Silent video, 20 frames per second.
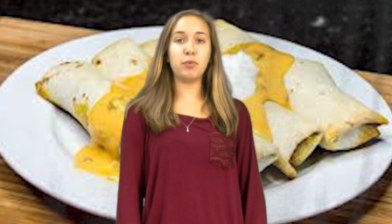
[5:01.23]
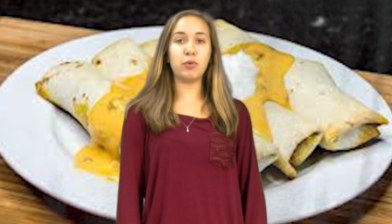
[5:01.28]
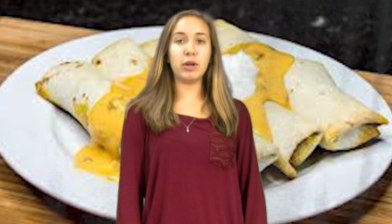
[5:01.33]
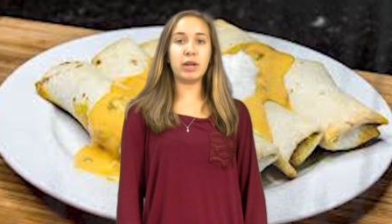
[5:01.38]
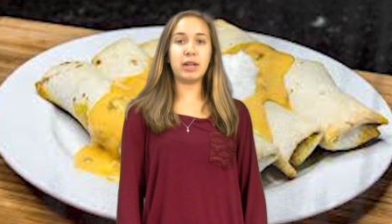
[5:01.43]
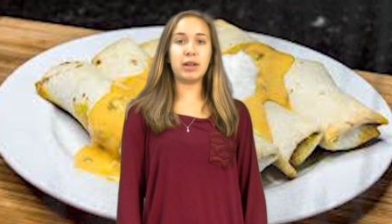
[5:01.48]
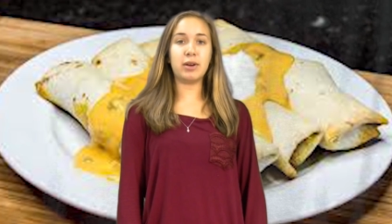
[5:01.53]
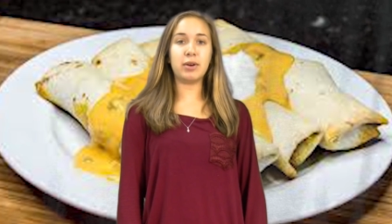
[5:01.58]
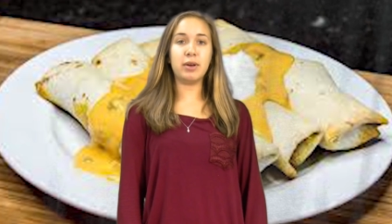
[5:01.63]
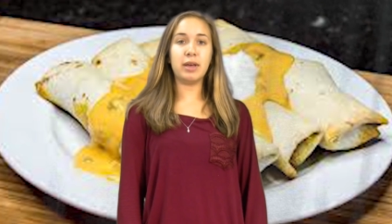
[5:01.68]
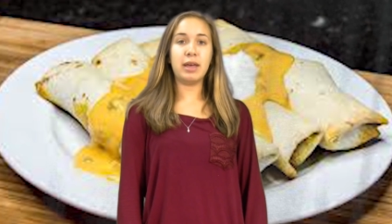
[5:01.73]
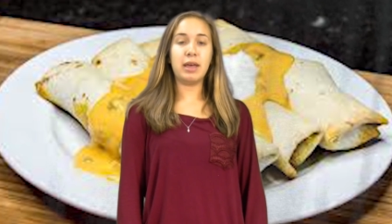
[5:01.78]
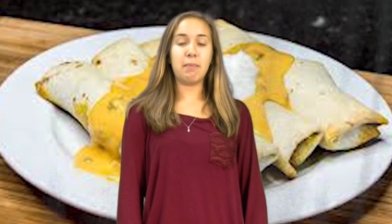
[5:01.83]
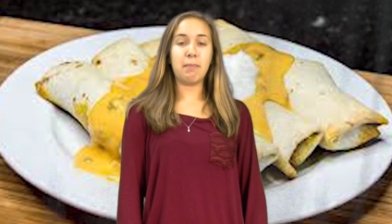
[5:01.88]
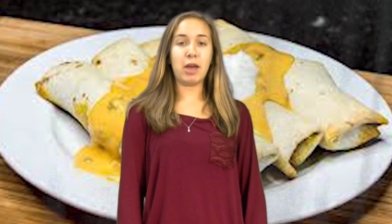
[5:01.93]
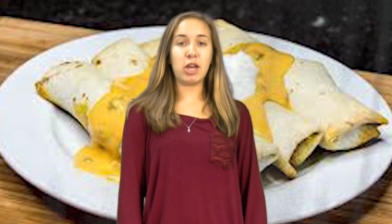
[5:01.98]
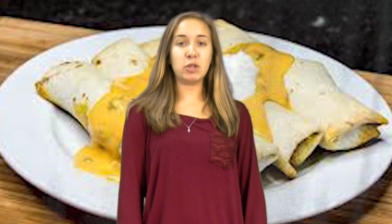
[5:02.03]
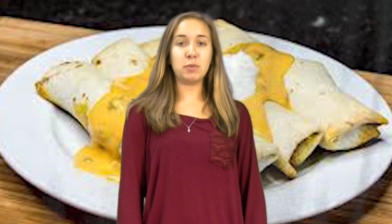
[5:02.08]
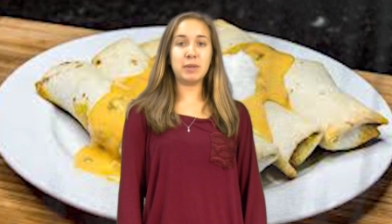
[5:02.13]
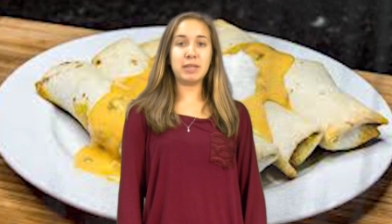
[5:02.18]
burrito,
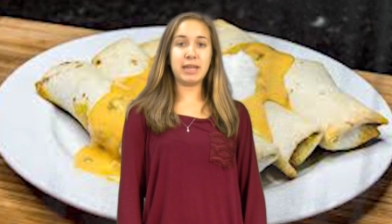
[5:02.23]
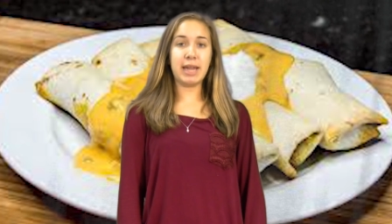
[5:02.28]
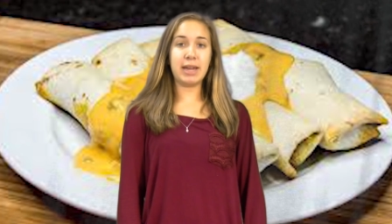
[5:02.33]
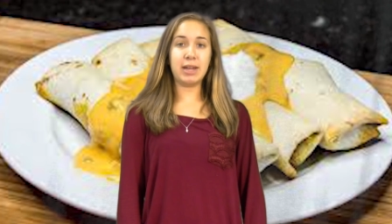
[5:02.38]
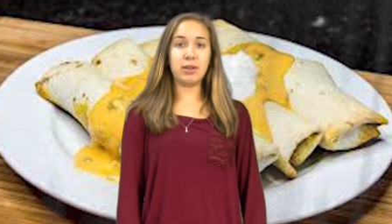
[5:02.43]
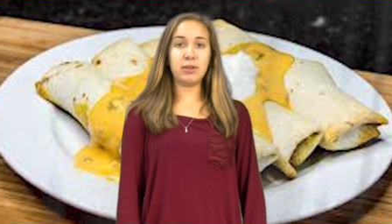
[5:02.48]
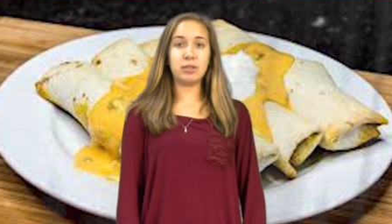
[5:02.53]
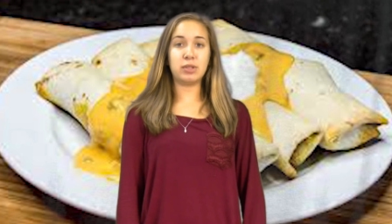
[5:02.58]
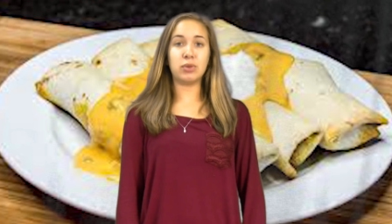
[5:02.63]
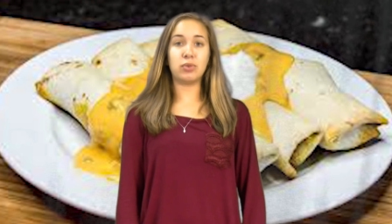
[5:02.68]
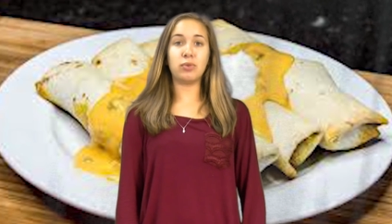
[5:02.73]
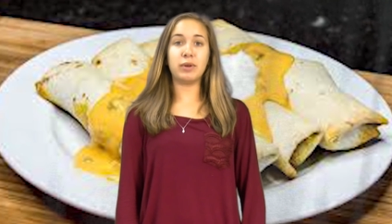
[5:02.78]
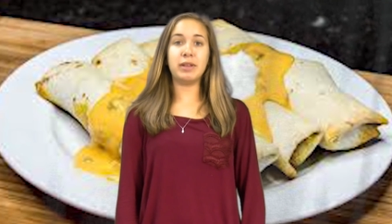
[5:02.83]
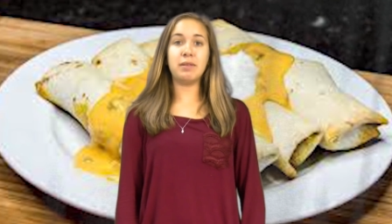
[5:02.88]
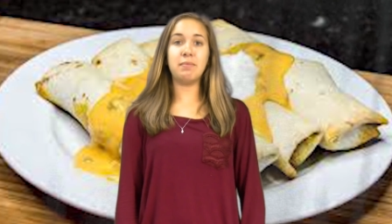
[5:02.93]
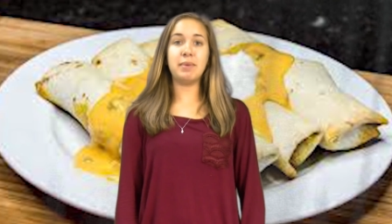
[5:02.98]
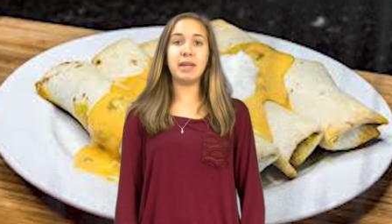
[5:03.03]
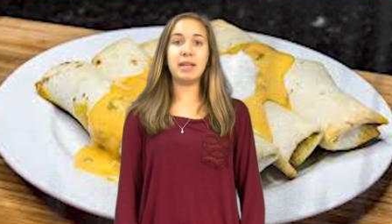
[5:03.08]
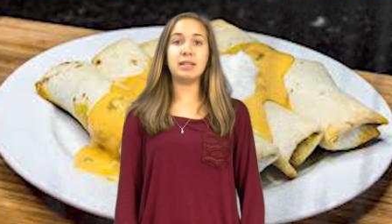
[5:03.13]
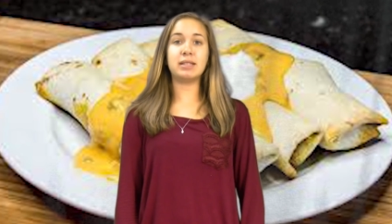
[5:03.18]
mashed potatoes, green
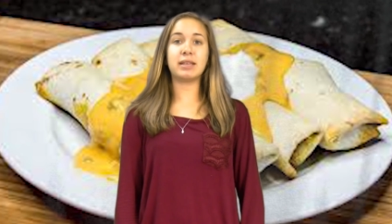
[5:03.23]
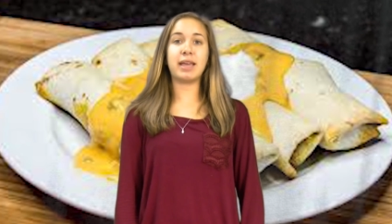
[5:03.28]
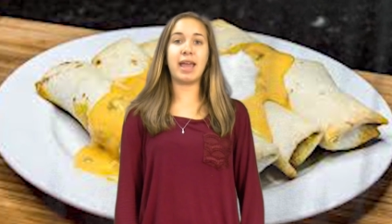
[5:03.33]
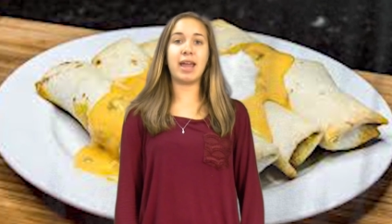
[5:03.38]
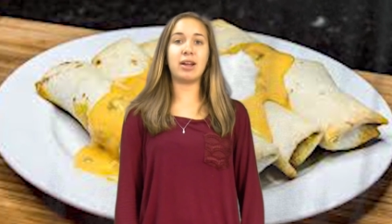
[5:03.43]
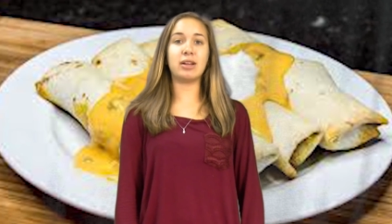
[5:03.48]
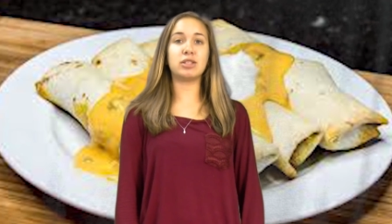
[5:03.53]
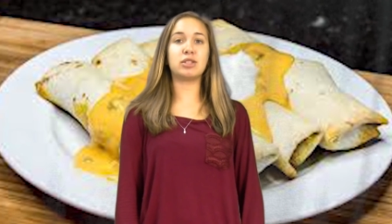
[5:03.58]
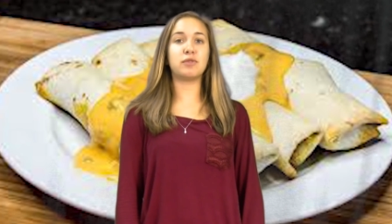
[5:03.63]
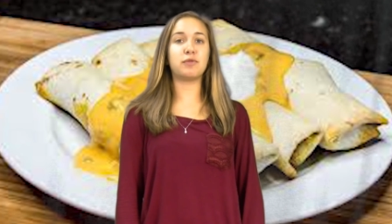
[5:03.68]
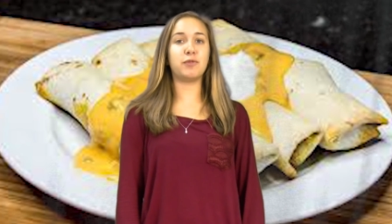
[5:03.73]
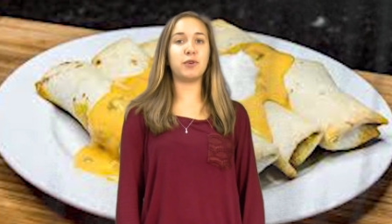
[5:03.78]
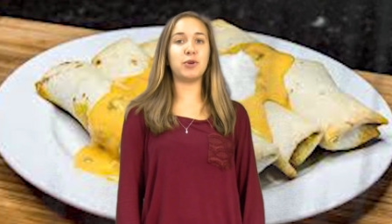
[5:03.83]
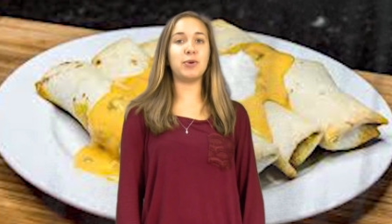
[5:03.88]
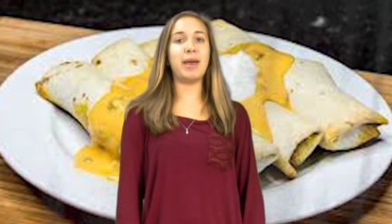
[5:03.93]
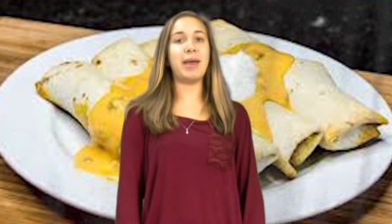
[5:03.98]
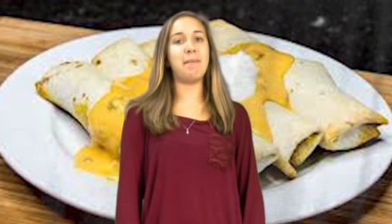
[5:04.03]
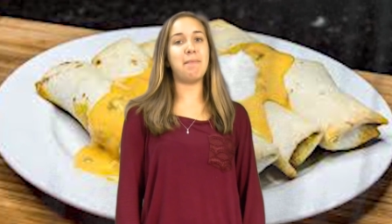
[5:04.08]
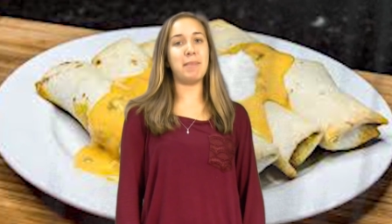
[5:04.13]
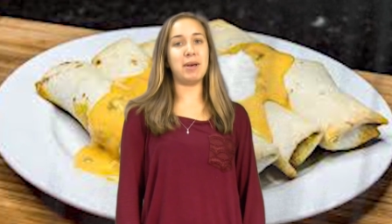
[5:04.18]
beans, carrots, fruit,
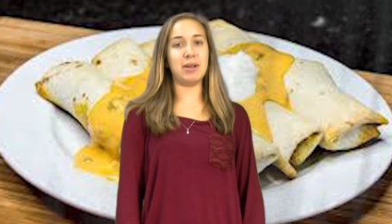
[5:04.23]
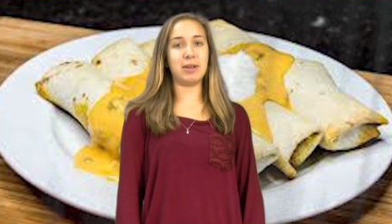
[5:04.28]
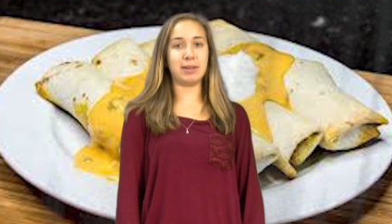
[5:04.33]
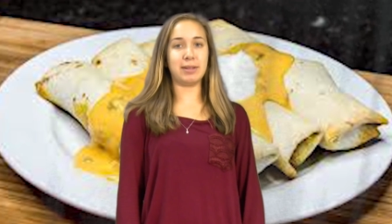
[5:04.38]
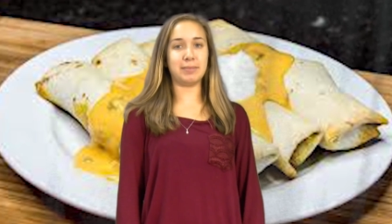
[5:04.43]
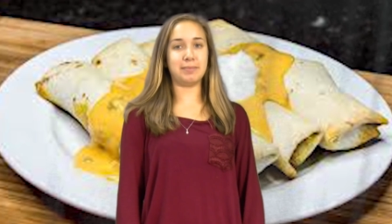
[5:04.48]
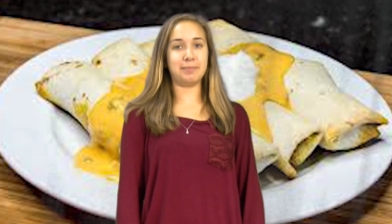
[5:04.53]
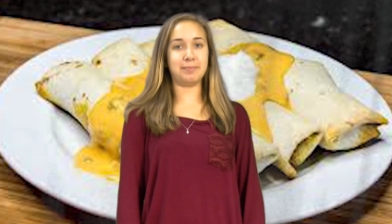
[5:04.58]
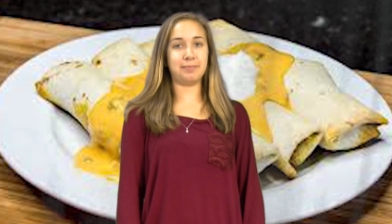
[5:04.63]
and milk.